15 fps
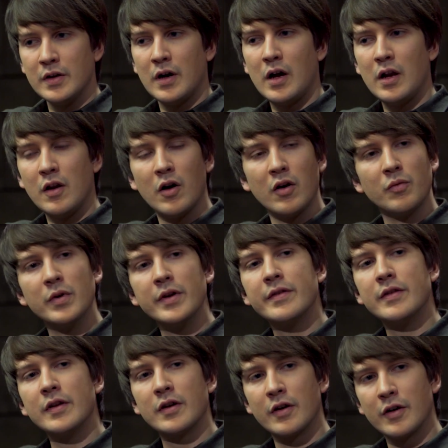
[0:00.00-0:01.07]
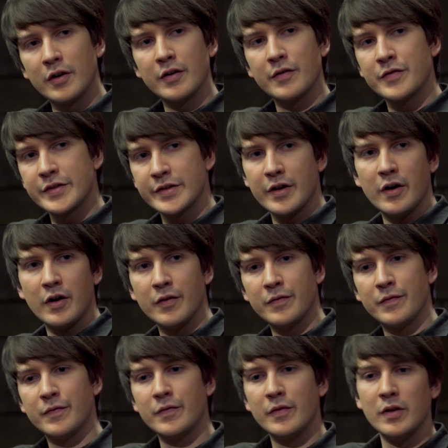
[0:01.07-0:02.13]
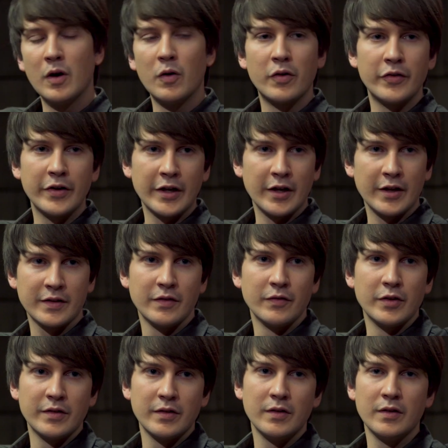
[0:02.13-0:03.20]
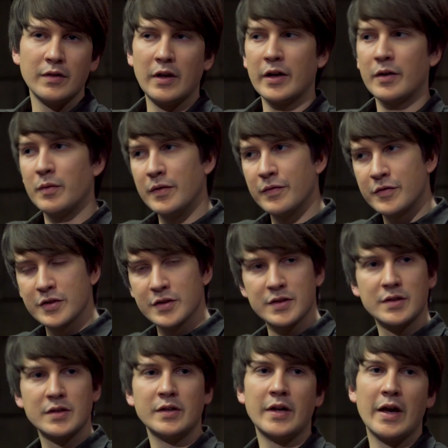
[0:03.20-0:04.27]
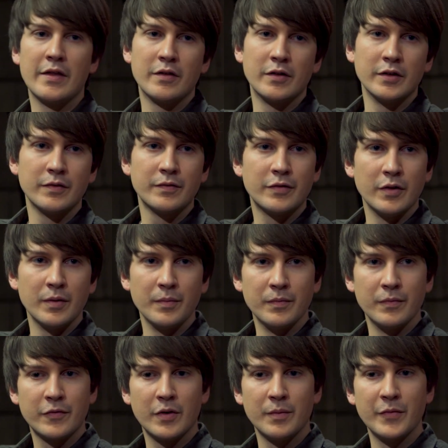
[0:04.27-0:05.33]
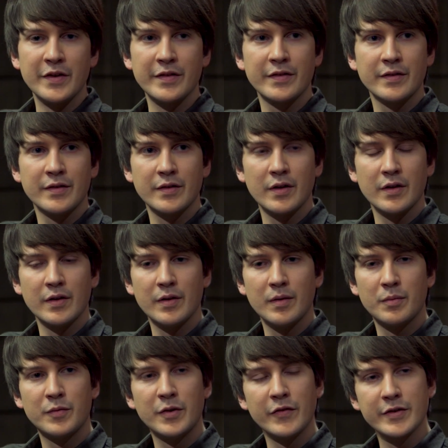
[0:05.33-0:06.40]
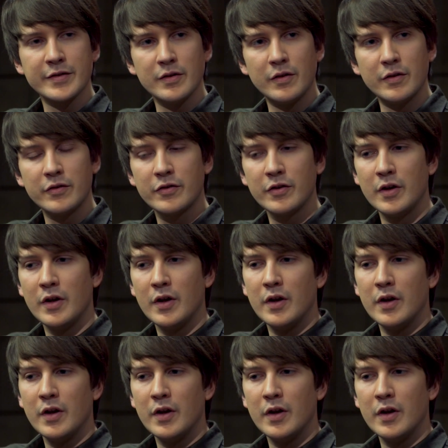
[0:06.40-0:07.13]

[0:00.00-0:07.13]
along with the curves of lowering activity like we've just gathered from this previous launch.